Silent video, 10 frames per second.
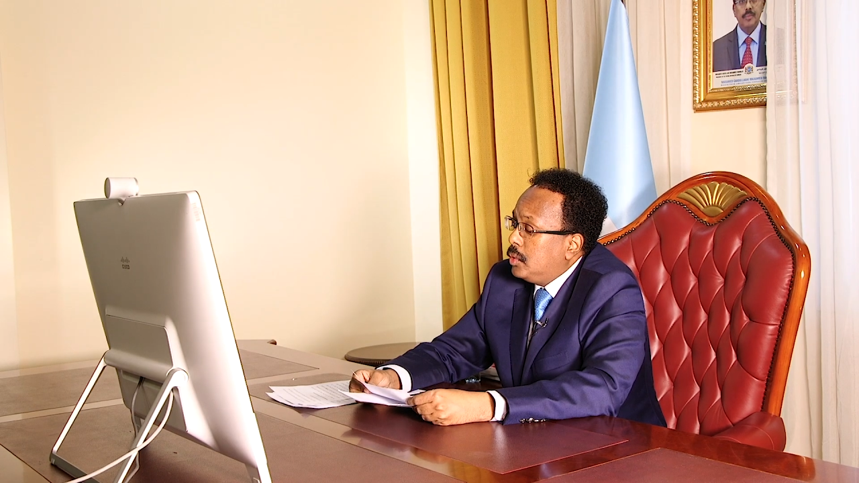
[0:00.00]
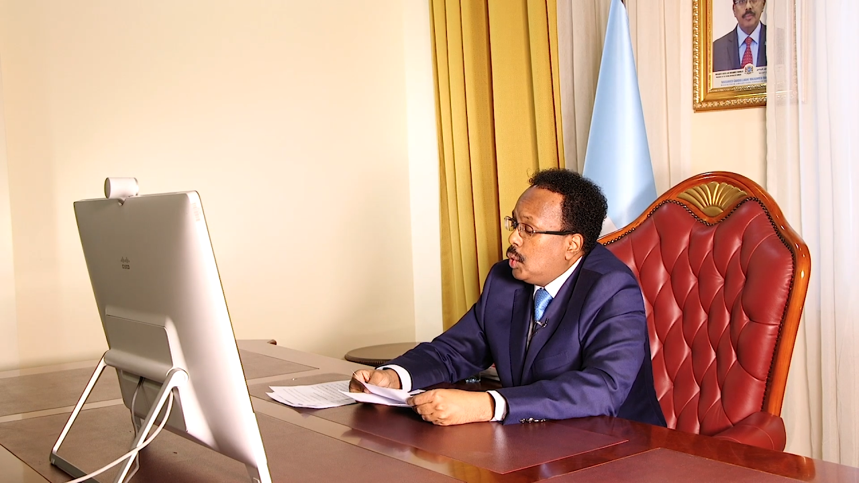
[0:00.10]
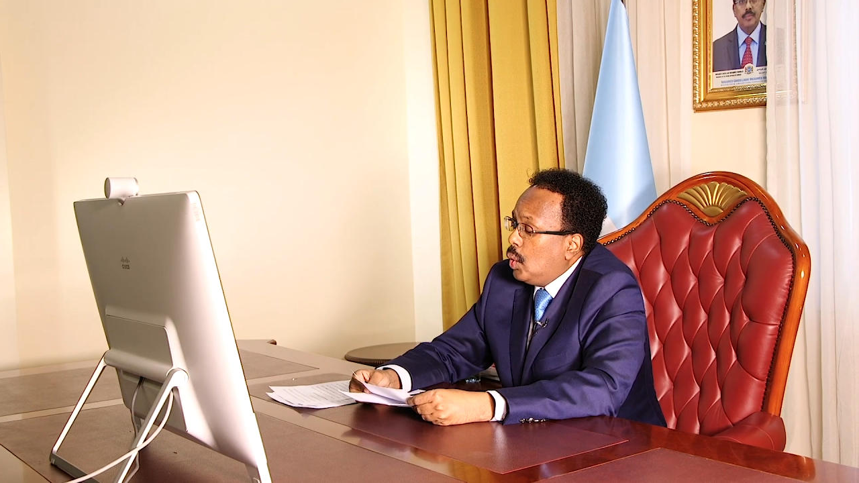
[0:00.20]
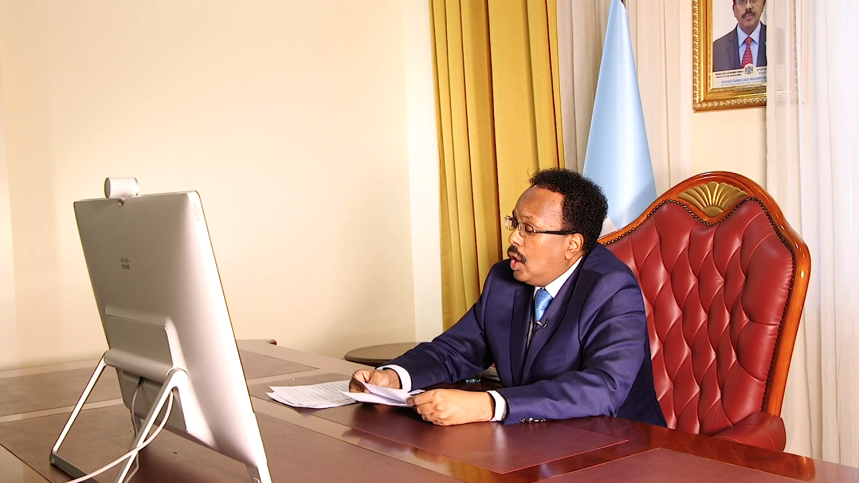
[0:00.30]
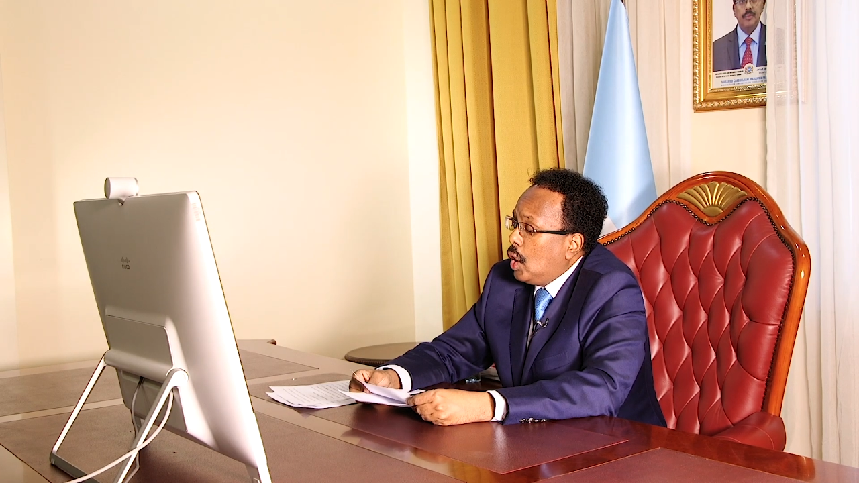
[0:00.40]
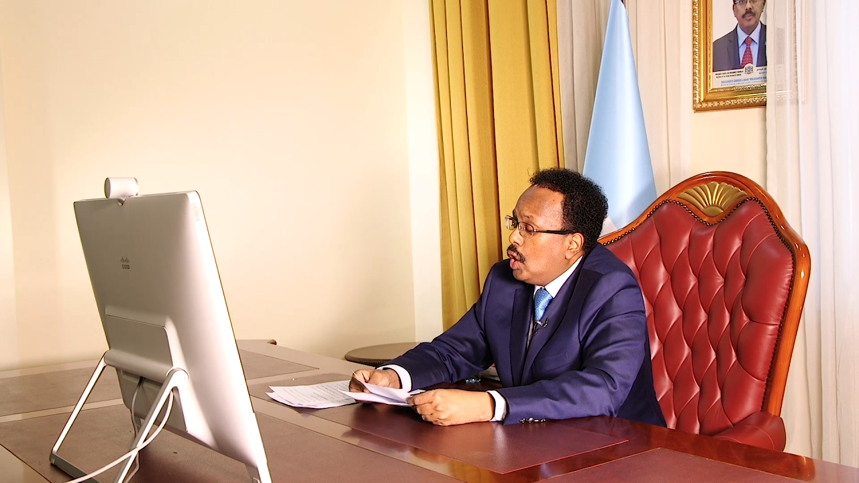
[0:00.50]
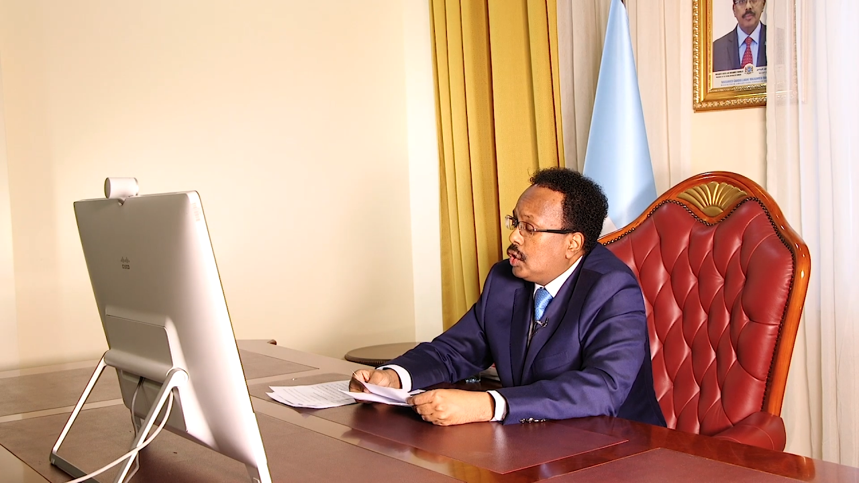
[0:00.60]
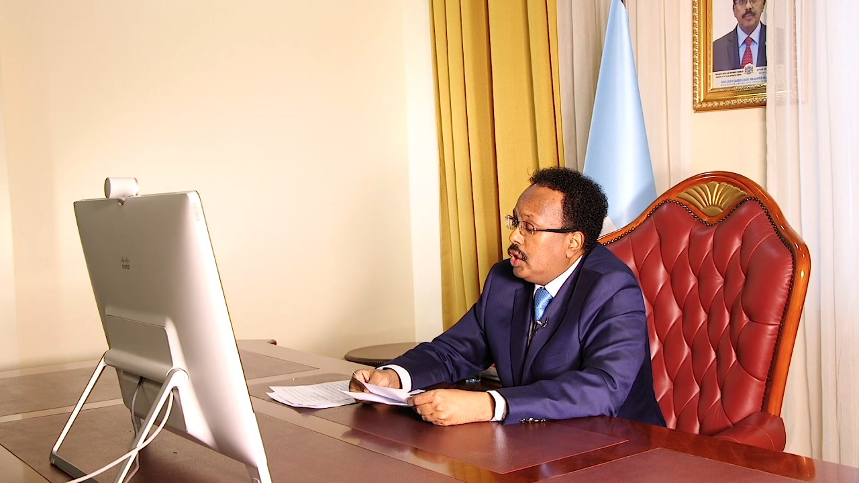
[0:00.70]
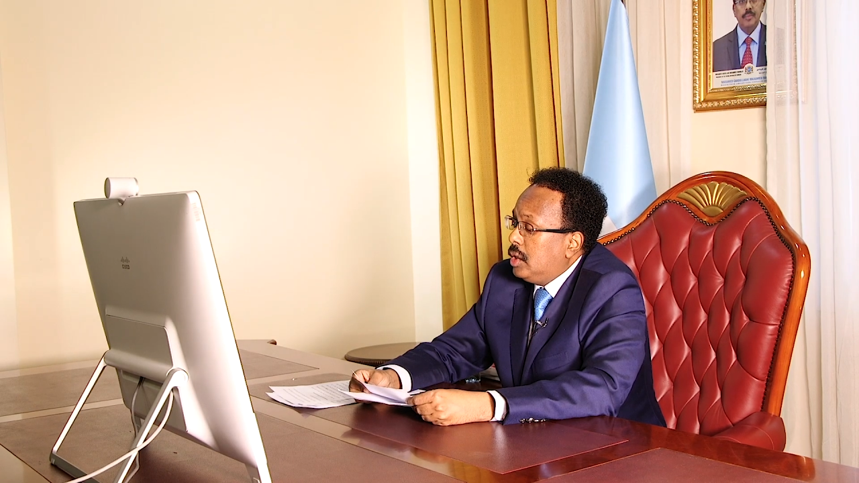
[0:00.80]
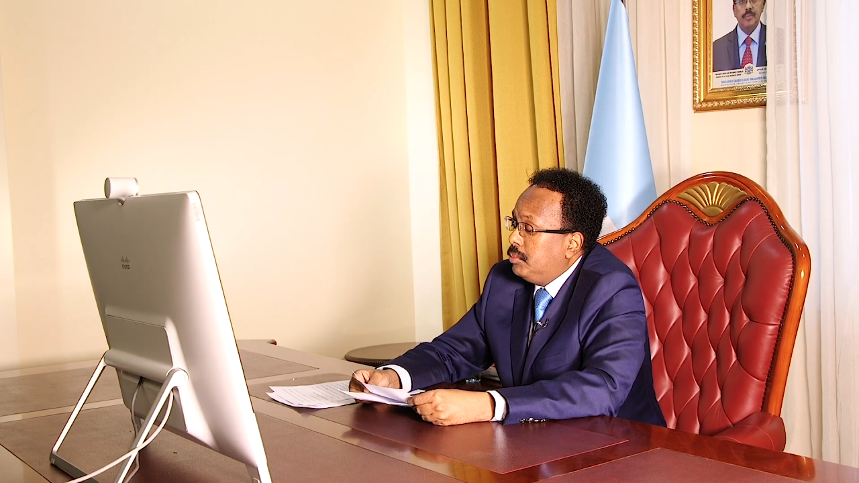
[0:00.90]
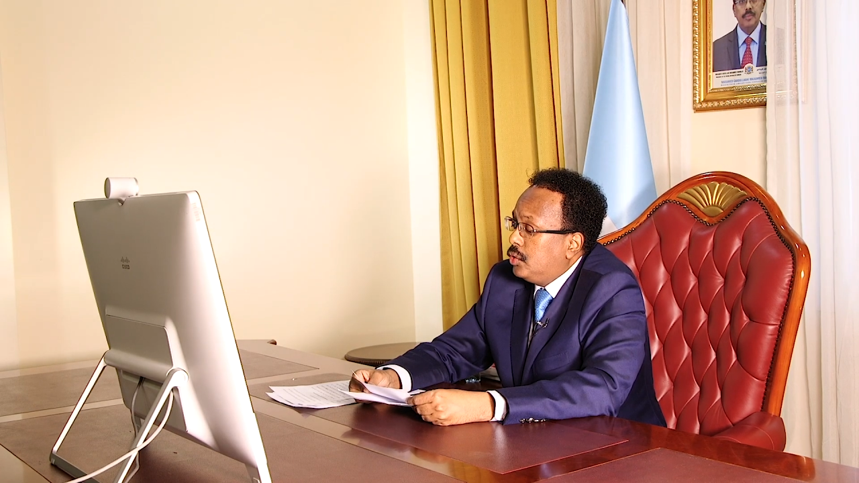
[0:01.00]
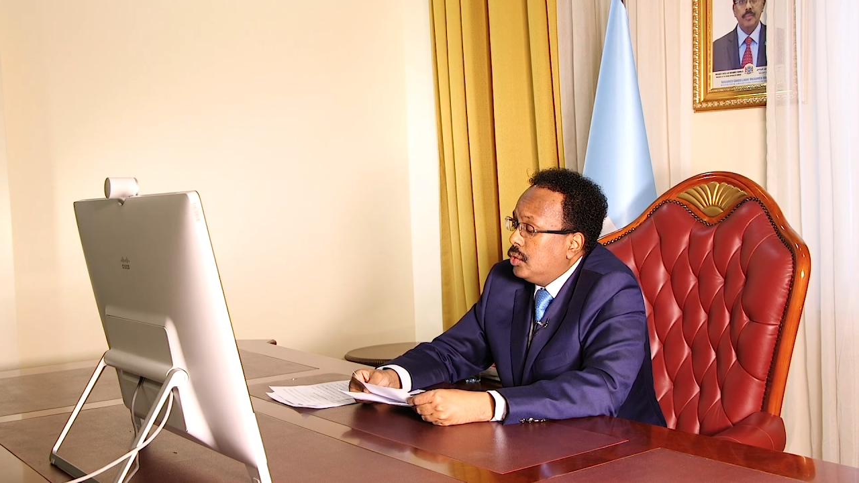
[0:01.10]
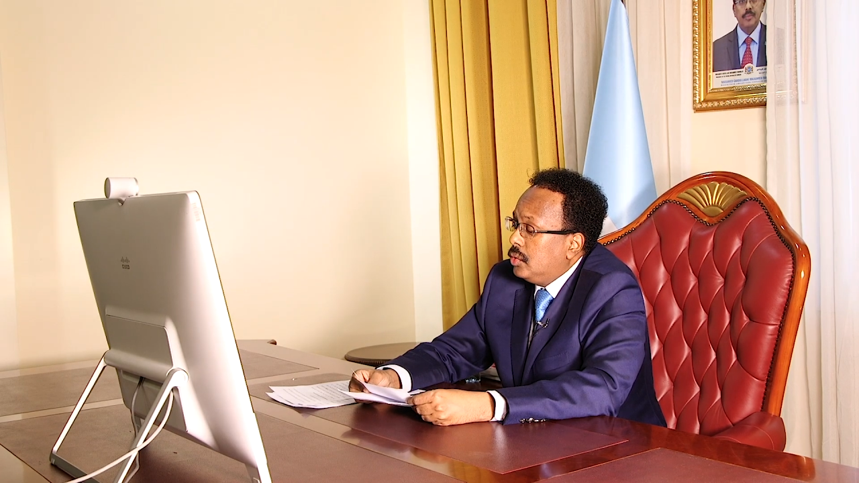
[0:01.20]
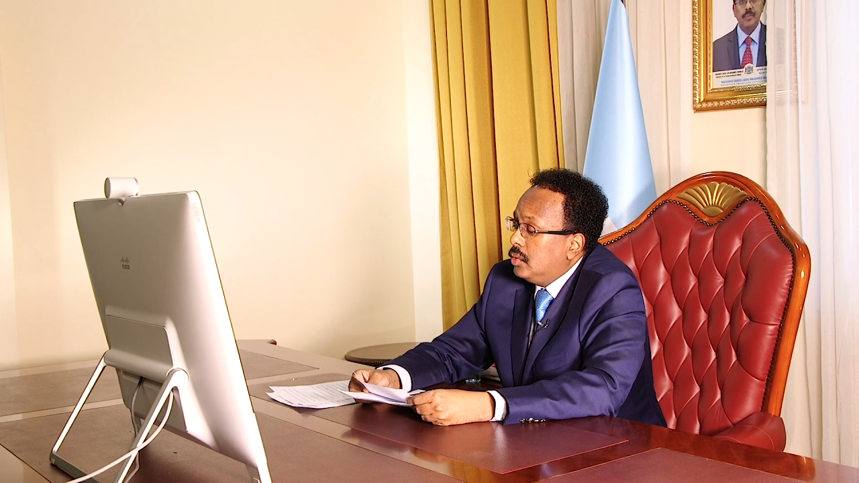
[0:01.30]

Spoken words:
to a long terms.